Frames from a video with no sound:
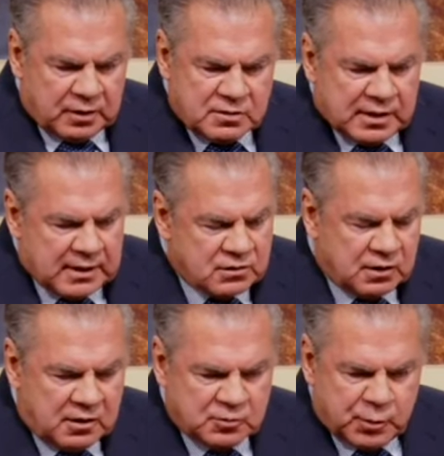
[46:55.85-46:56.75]
inside his
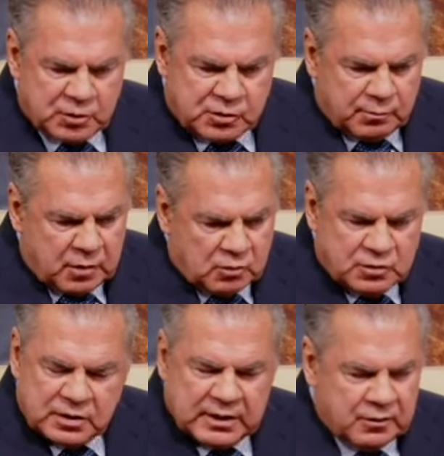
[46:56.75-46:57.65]
lungs pushed the bones
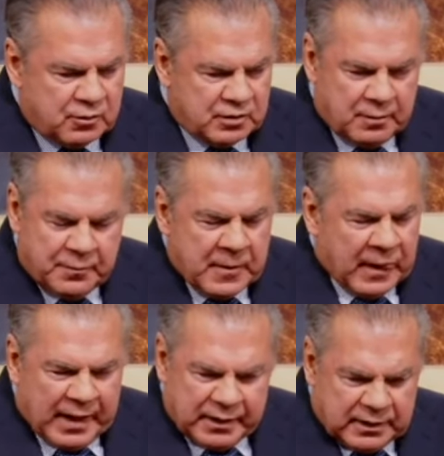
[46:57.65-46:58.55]
together or something,
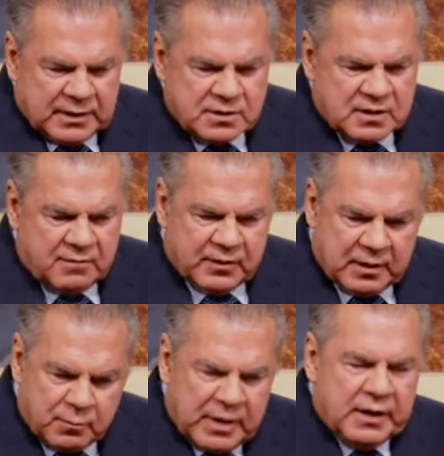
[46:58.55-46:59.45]
and it gets stuff, and
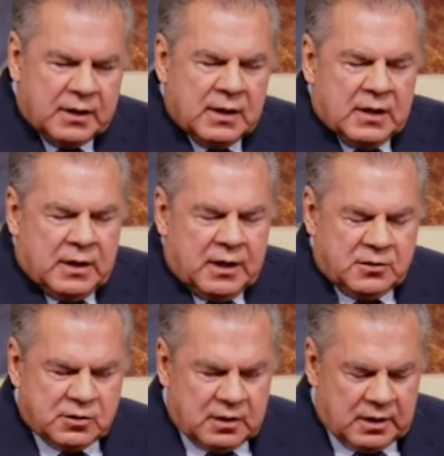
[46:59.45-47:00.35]
it made
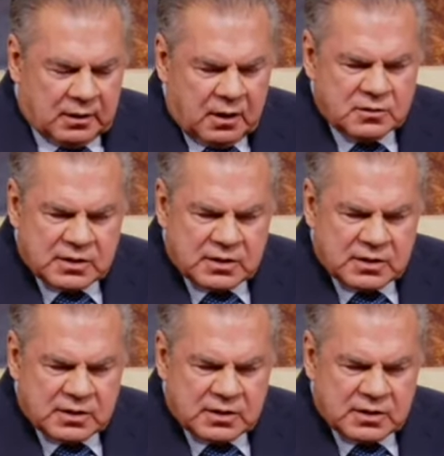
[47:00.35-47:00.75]
his uh, lungs